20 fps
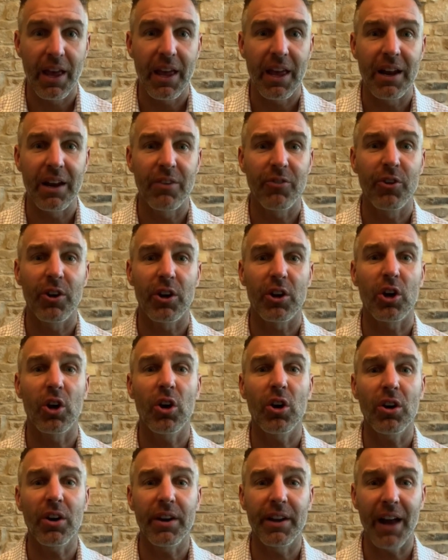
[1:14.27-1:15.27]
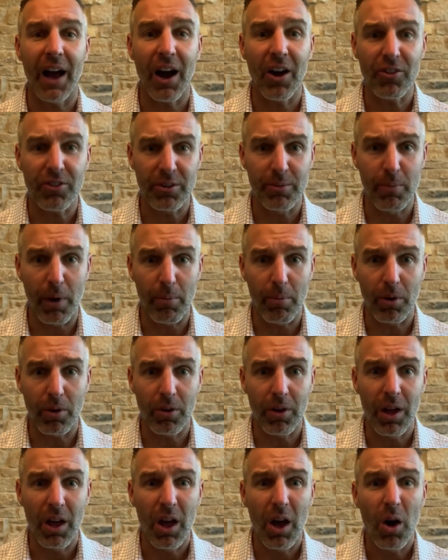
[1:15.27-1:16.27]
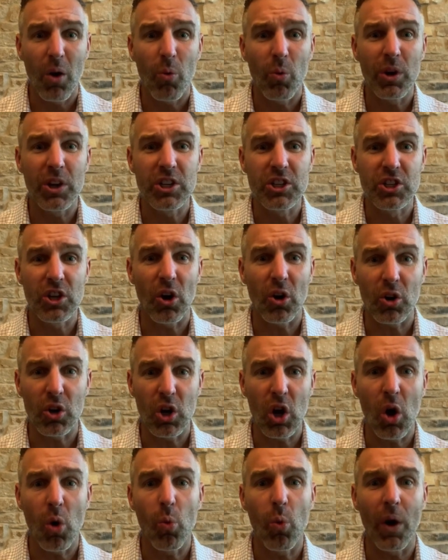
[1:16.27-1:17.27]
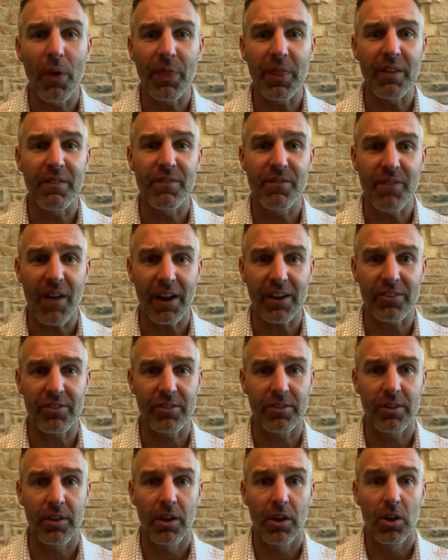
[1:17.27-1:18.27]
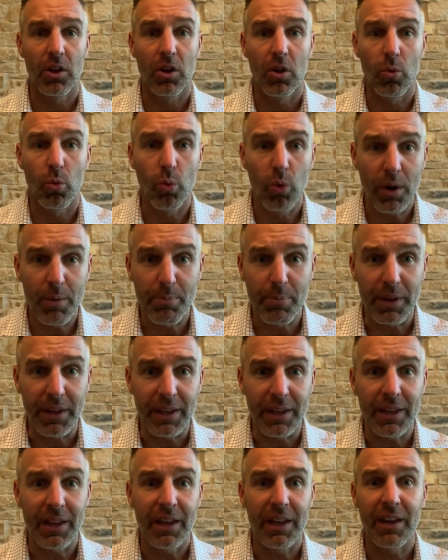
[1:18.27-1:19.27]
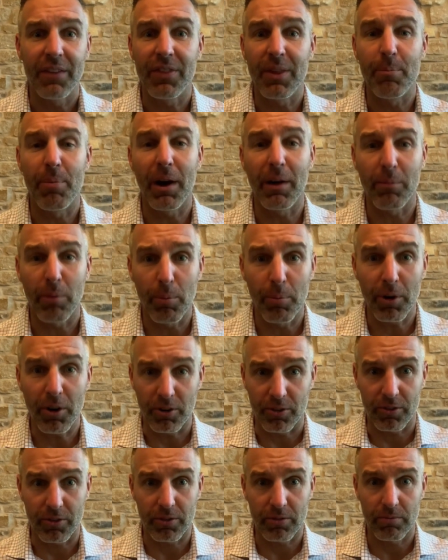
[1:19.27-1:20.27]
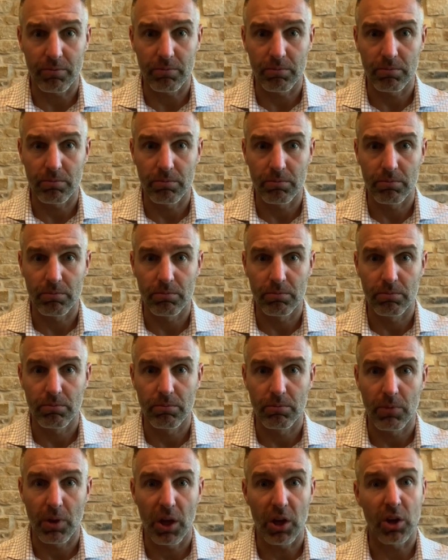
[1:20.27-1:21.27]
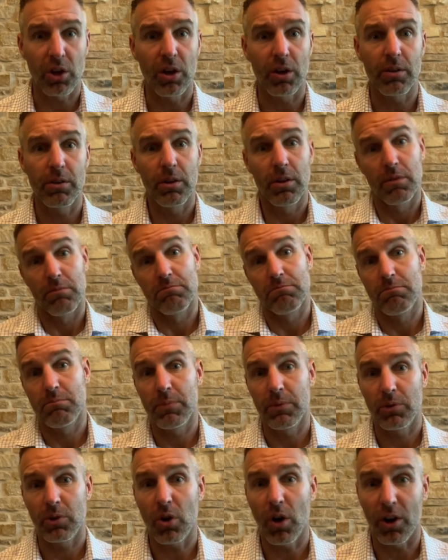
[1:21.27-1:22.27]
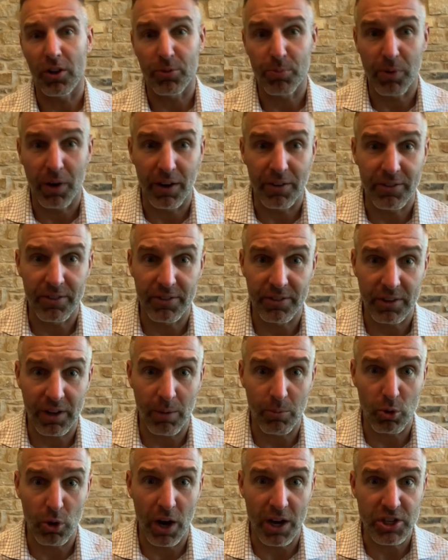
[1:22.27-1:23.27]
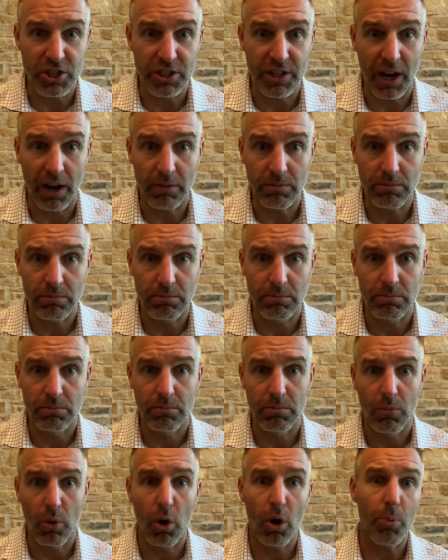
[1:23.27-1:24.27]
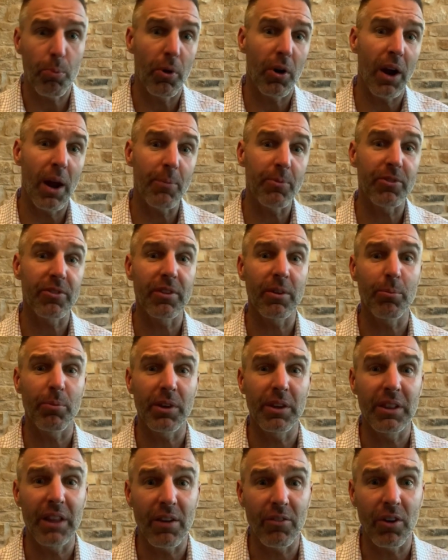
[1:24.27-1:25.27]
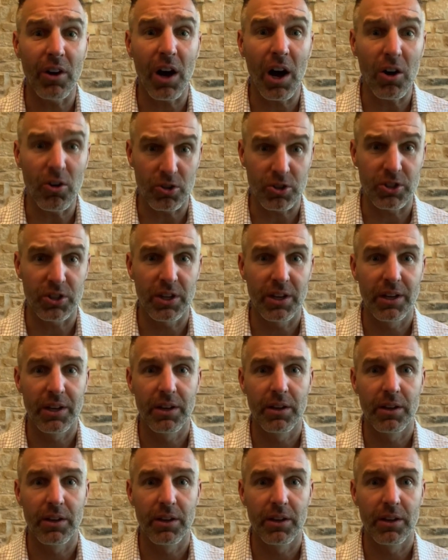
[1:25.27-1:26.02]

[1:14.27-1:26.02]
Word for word: And if we are currently in a housing bubble, we don't know what the effects would be if the bubble bursts. It could cause prices to come crashing down, or perhaps simply level out